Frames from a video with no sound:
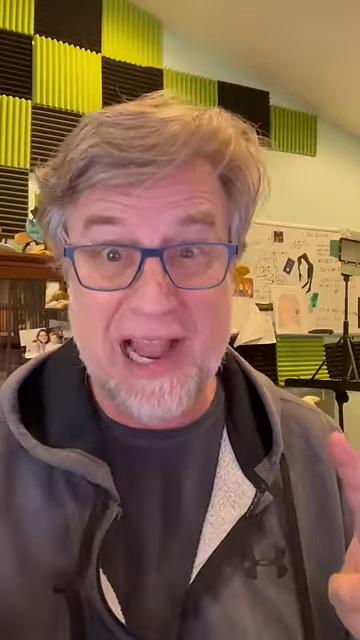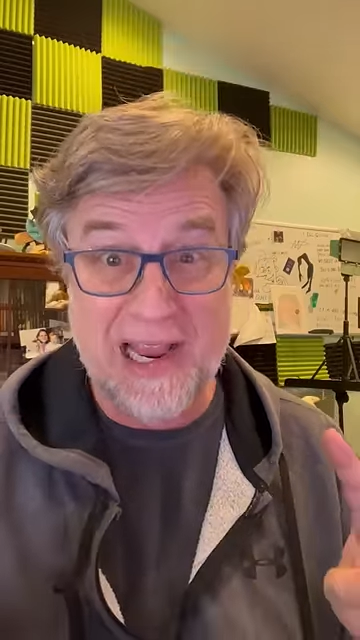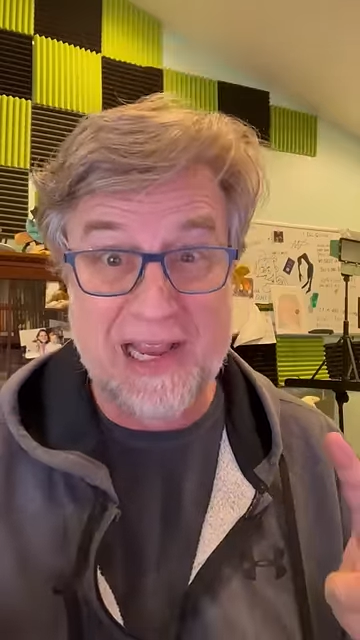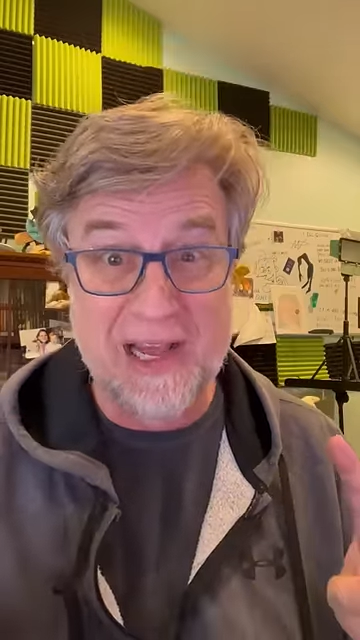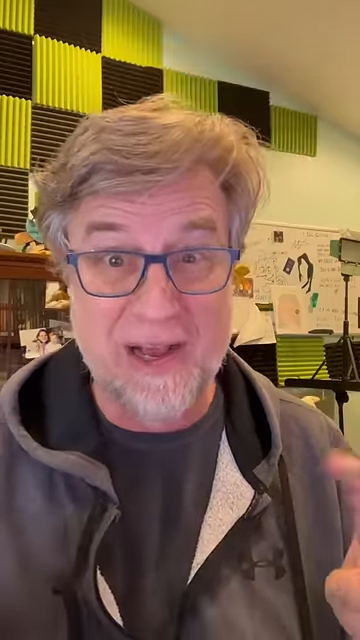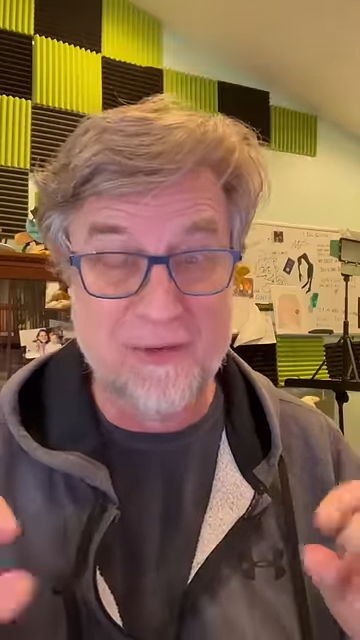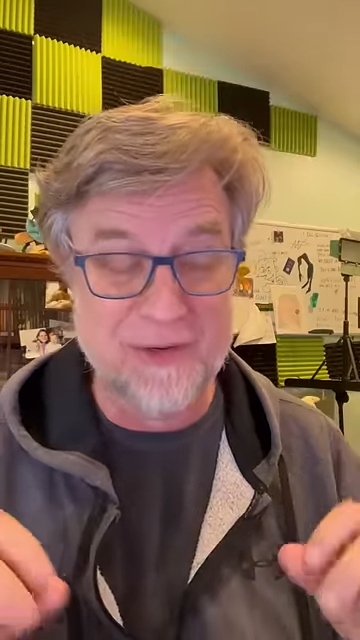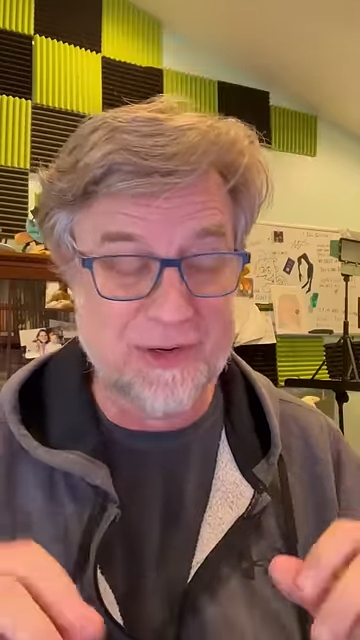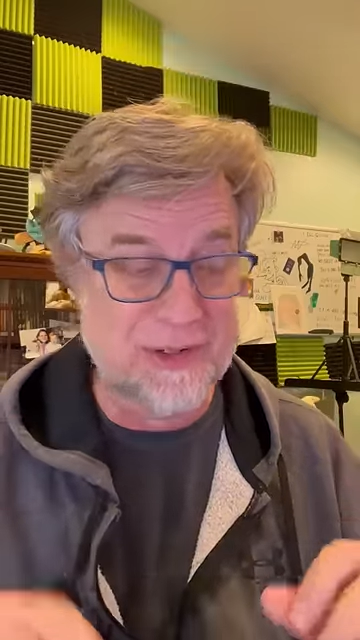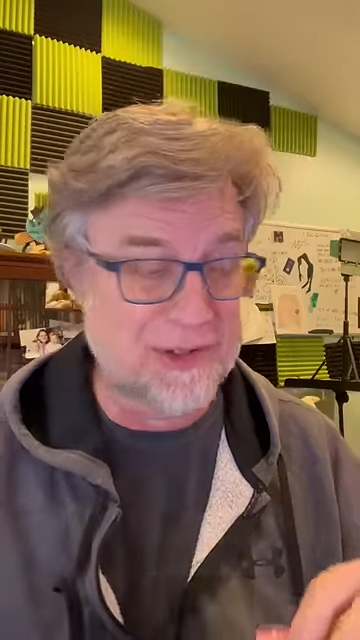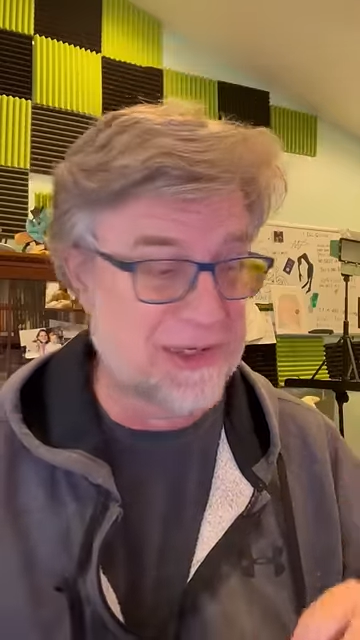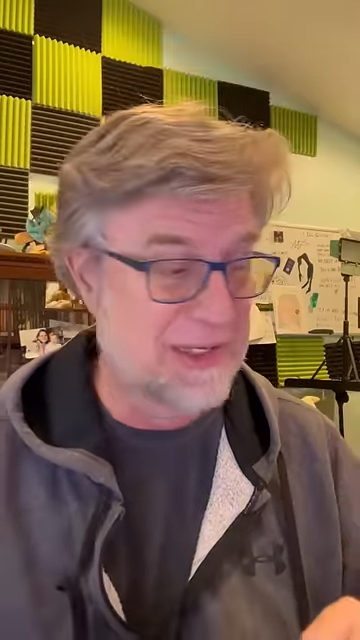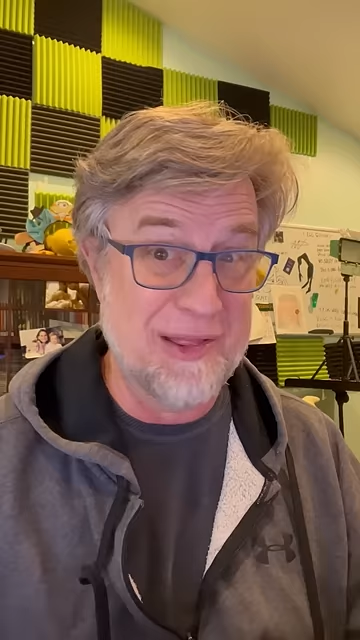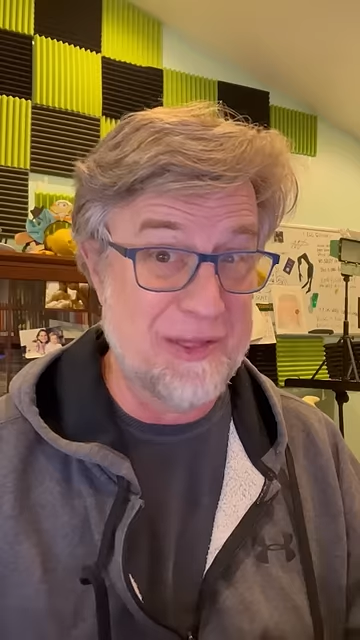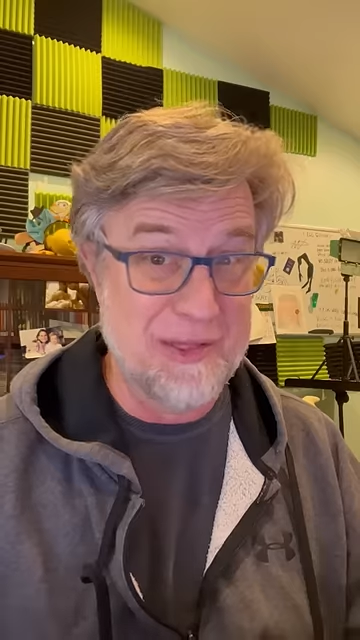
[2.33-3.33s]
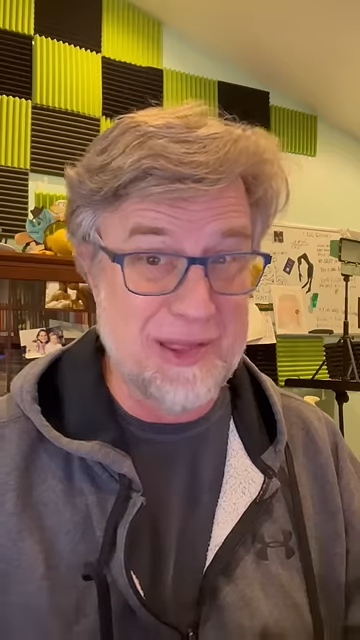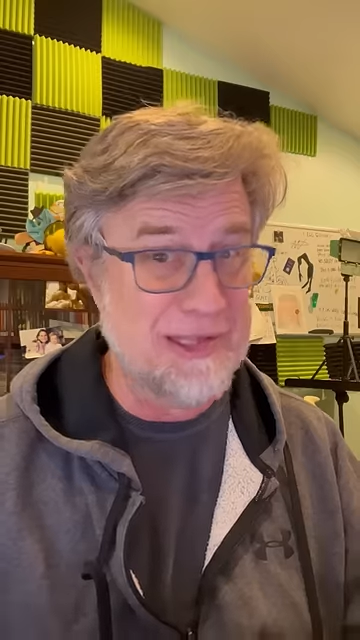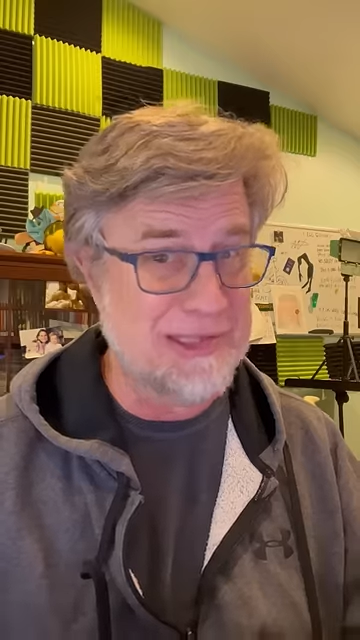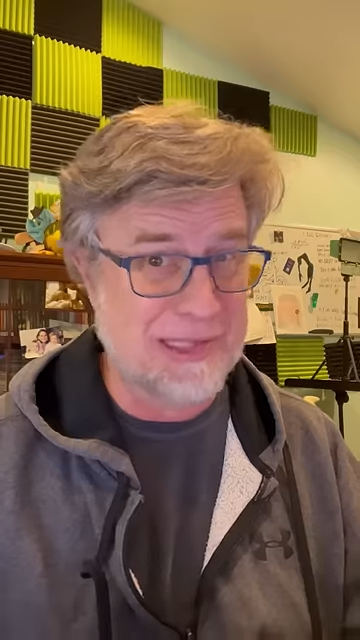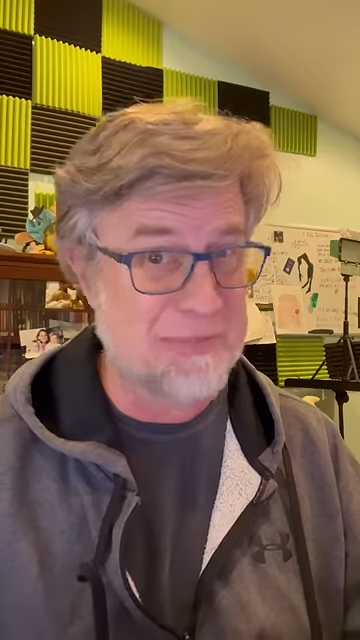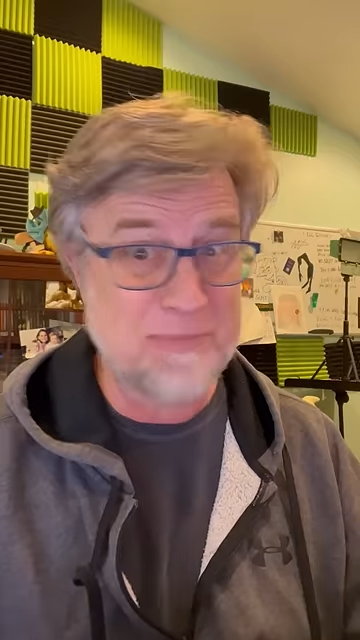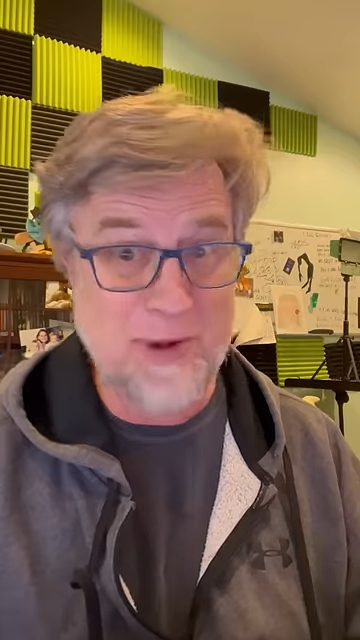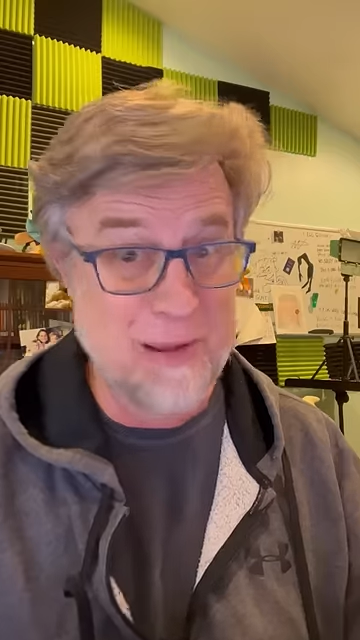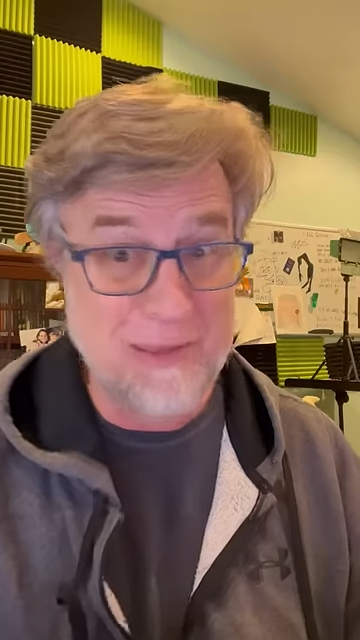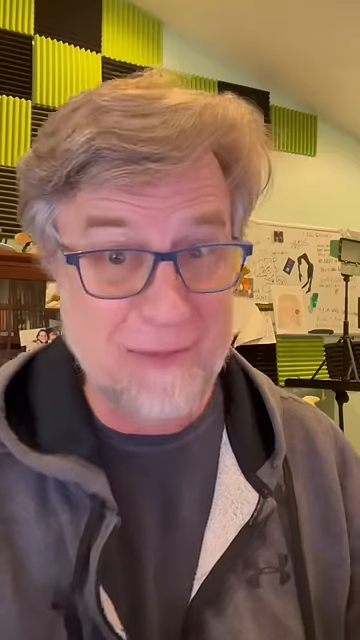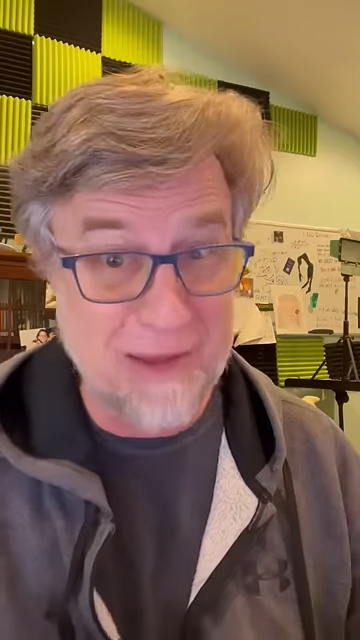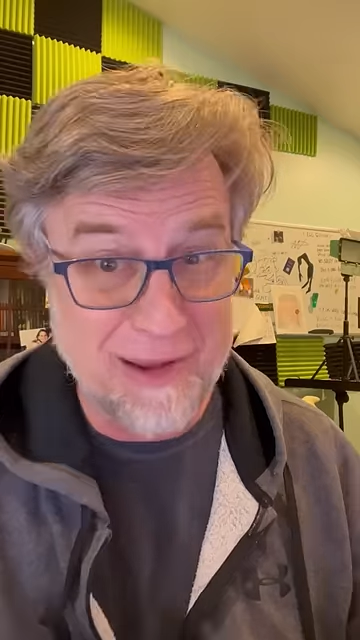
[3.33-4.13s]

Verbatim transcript: covers. This is probably my